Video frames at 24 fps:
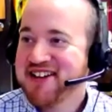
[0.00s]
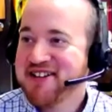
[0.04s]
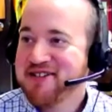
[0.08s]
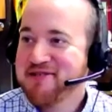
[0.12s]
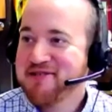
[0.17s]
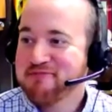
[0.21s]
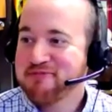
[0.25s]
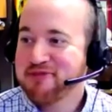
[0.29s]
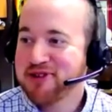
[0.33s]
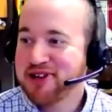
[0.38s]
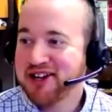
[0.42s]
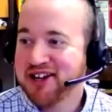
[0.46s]

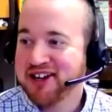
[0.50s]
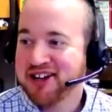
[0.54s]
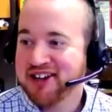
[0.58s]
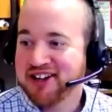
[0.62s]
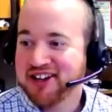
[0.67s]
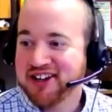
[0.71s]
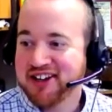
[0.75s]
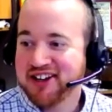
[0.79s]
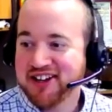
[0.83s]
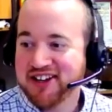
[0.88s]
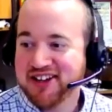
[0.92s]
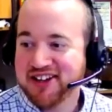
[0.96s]
but
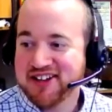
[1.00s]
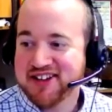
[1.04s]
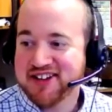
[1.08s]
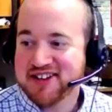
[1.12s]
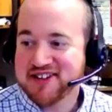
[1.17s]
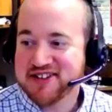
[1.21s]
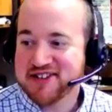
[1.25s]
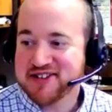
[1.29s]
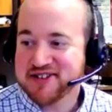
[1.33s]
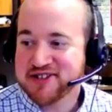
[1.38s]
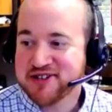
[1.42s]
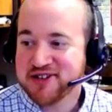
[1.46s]

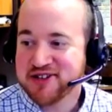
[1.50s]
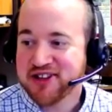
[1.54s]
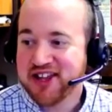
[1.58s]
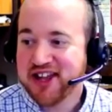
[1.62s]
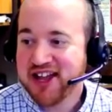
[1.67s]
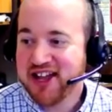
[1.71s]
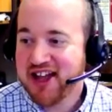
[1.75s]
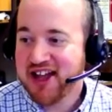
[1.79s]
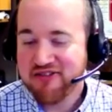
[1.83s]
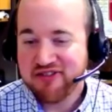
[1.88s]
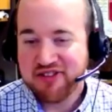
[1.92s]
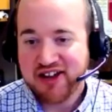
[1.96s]
so
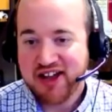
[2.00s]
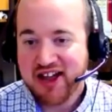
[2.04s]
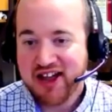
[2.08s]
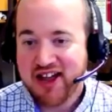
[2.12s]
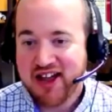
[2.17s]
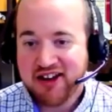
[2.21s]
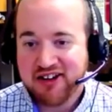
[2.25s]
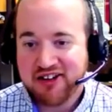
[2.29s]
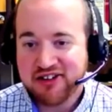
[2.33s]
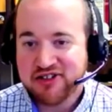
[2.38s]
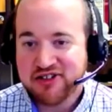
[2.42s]
they haven't had